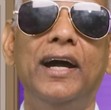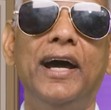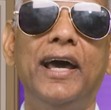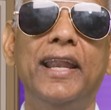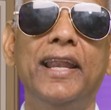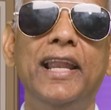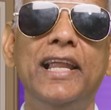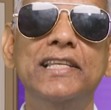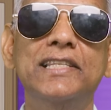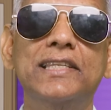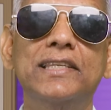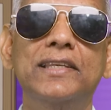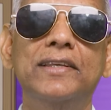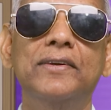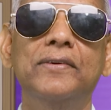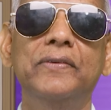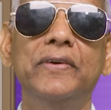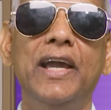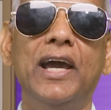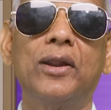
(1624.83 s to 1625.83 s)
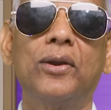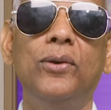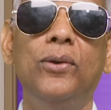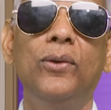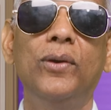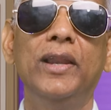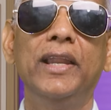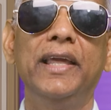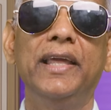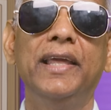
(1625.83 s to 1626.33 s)
Unless we are
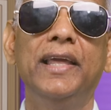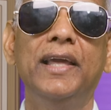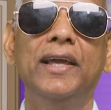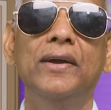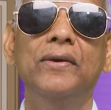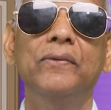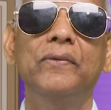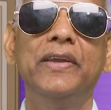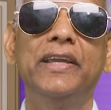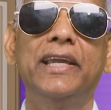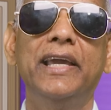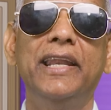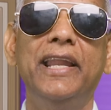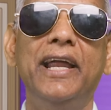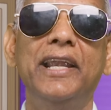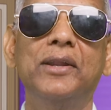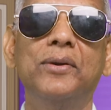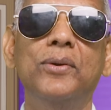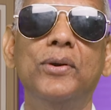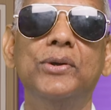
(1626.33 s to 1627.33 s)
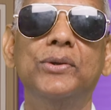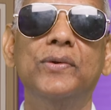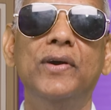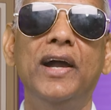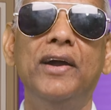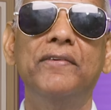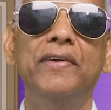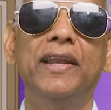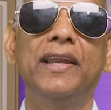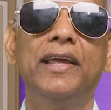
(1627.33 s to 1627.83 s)
holy, we cannot go to
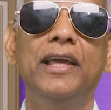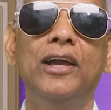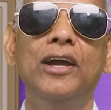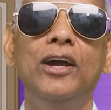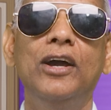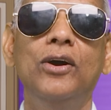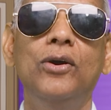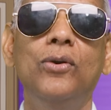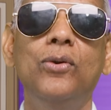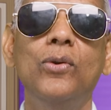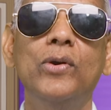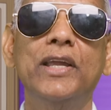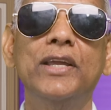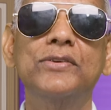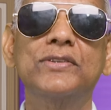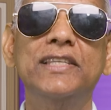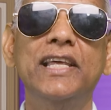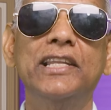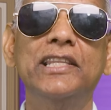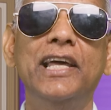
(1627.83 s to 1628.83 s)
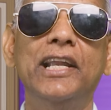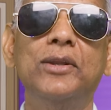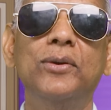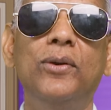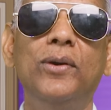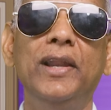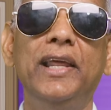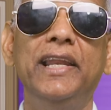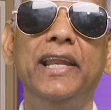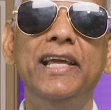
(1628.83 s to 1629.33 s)
heaven. Who gives that
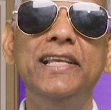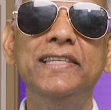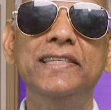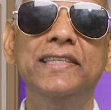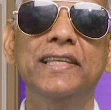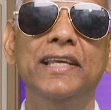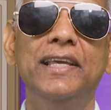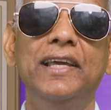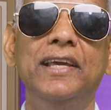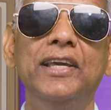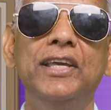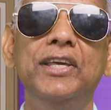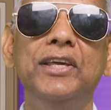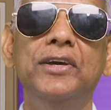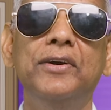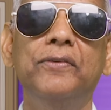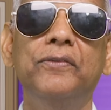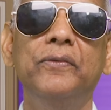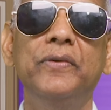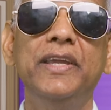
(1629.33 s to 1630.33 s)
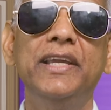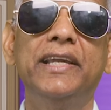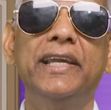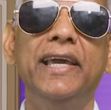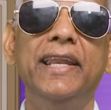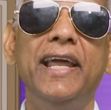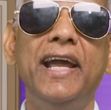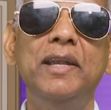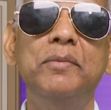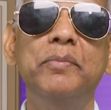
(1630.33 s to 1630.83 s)
holiness? We
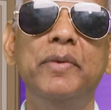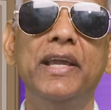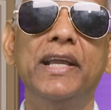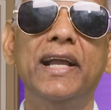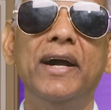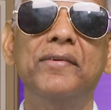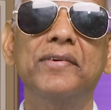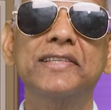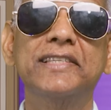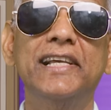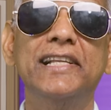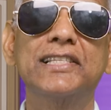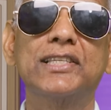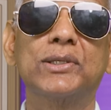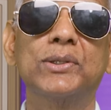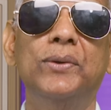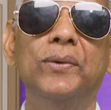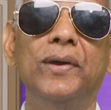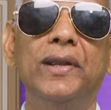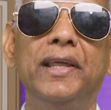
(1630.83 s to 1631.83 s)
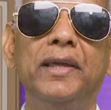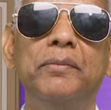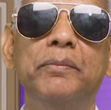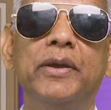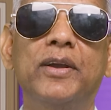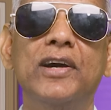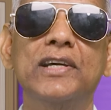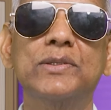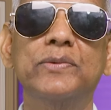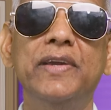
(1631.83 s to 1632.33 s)
cannot make ourselves holy
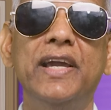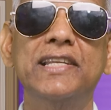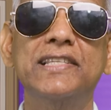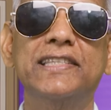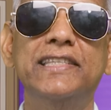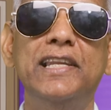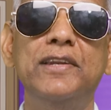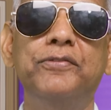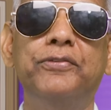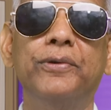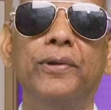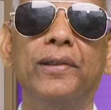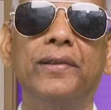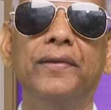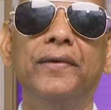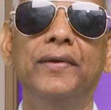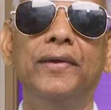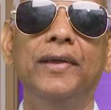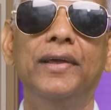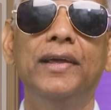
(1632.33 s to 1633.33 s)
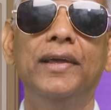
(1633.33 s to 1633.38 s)
because we are sinful.